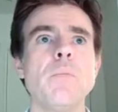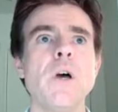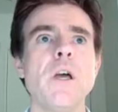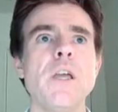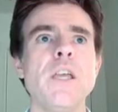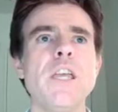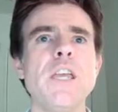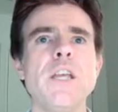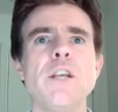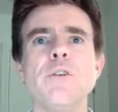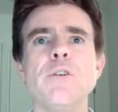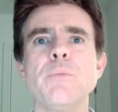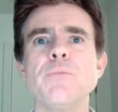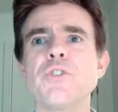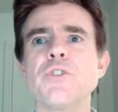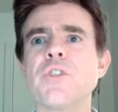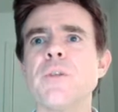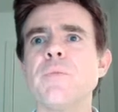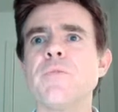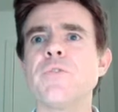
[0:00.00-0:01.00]
Here I'm
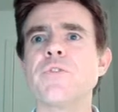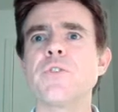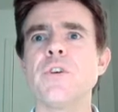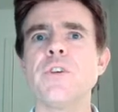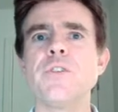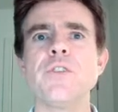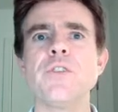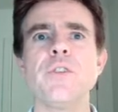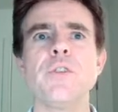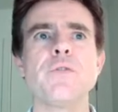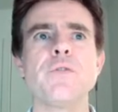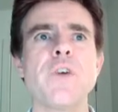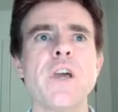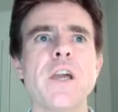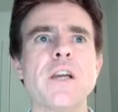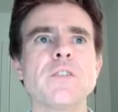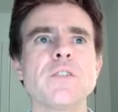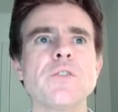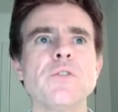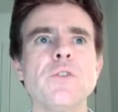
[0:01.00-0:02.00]
just emphasizing the
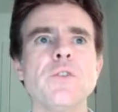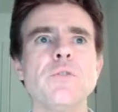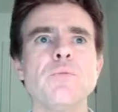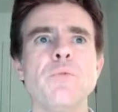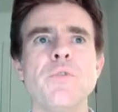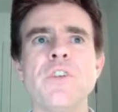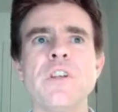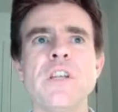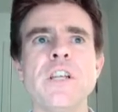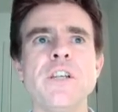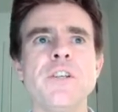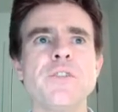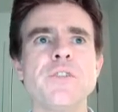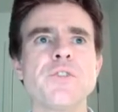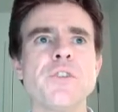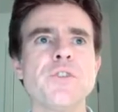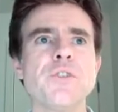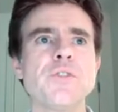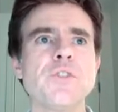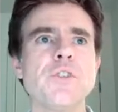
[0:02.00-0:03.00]
fact that with a linear
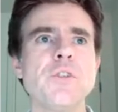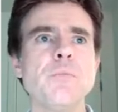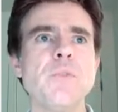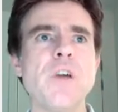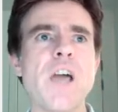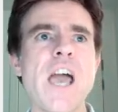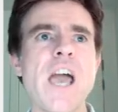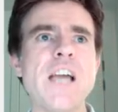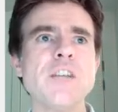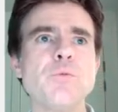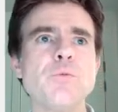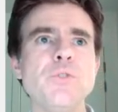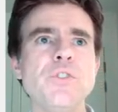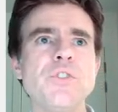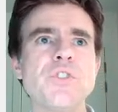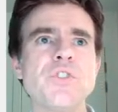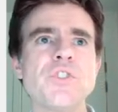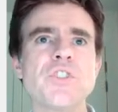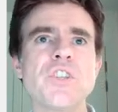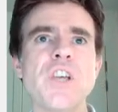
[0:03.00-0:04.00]
system, had we
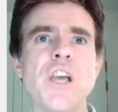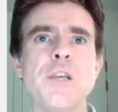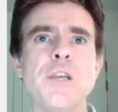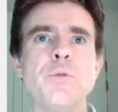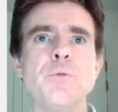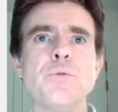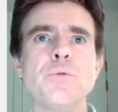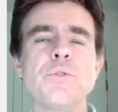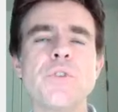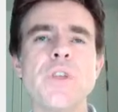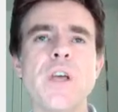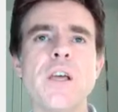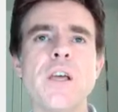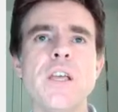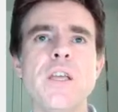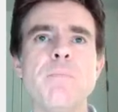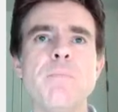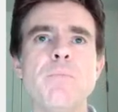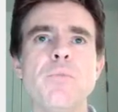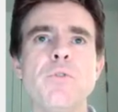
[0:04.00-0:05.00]
scaled that
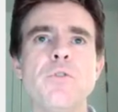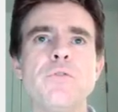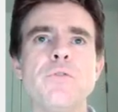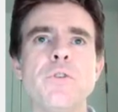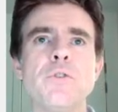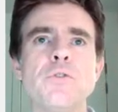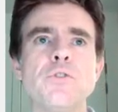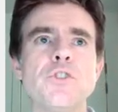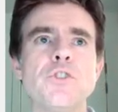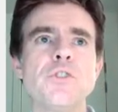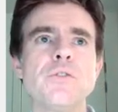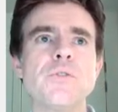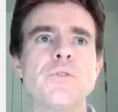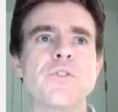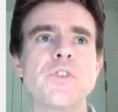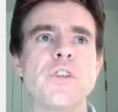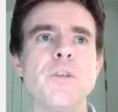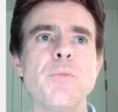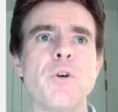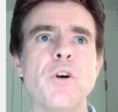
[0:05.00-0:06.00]
input function,
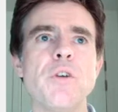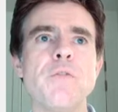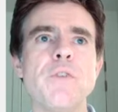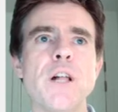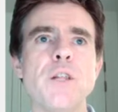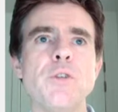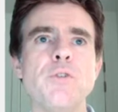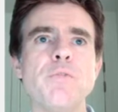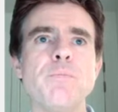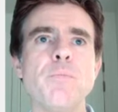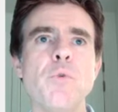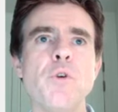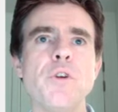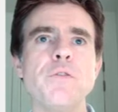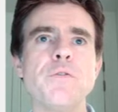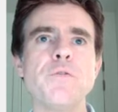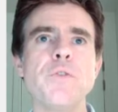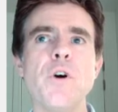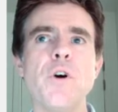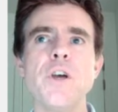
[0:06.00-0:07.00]
say by a value of
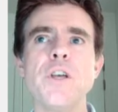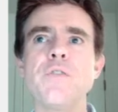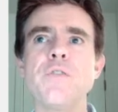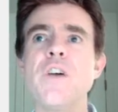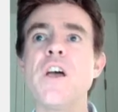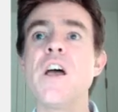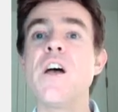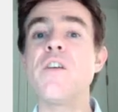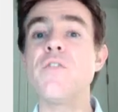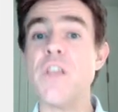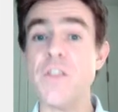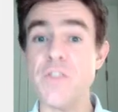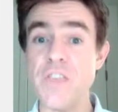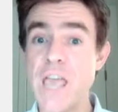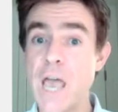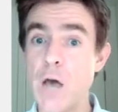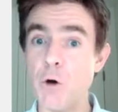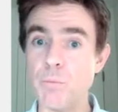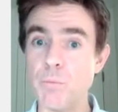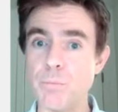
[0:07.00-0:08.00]
0.5, then
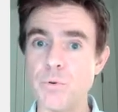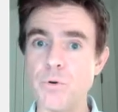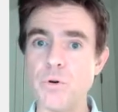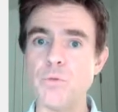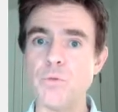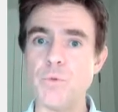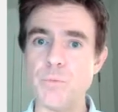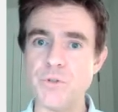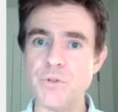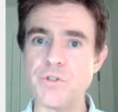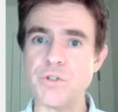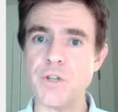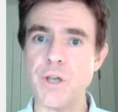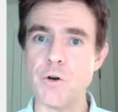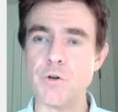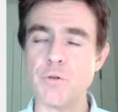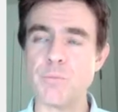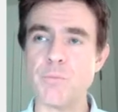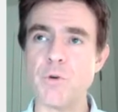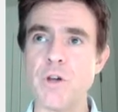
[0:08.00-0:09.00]
the output would be
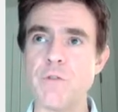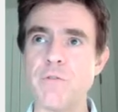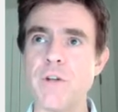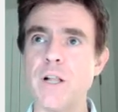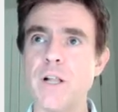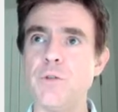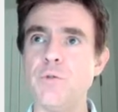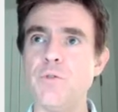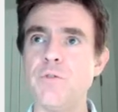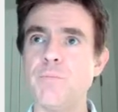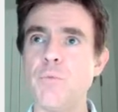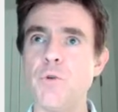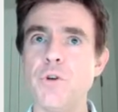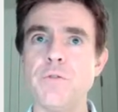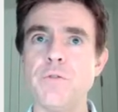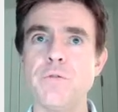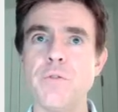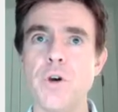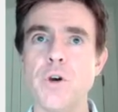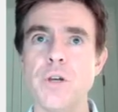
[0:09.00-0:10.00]
scaled by a value of
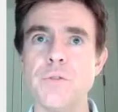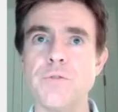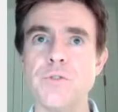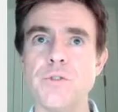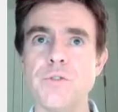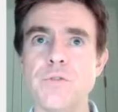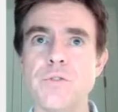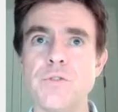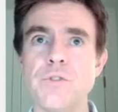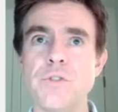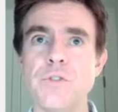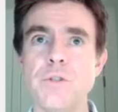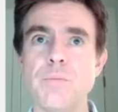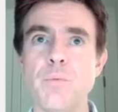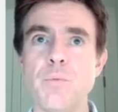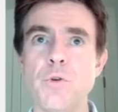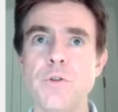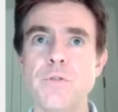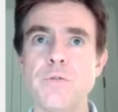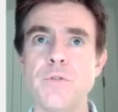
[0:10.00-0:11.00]
0.5. So you can see
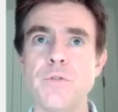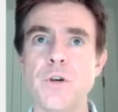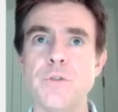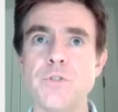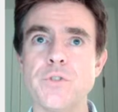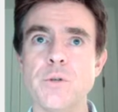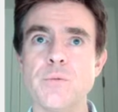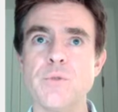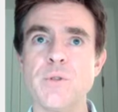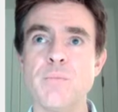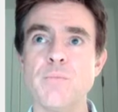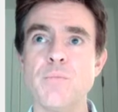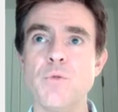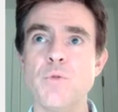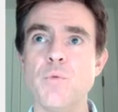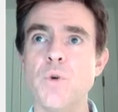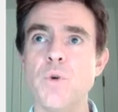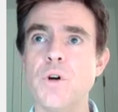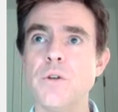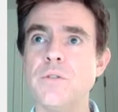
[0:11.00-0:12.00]
0.5 times input
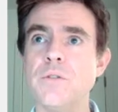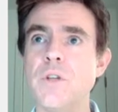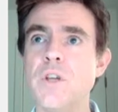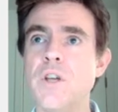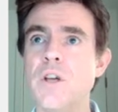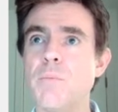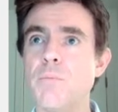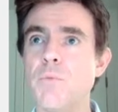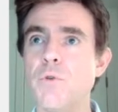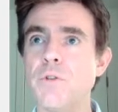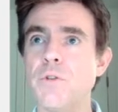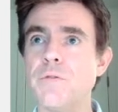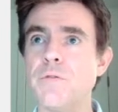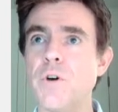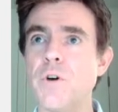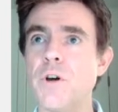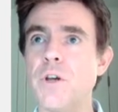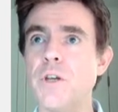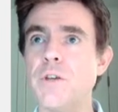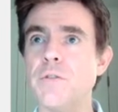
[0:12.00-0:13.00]
1,
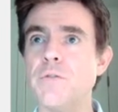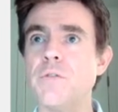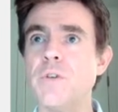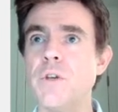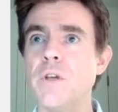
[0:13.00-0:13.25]
0.5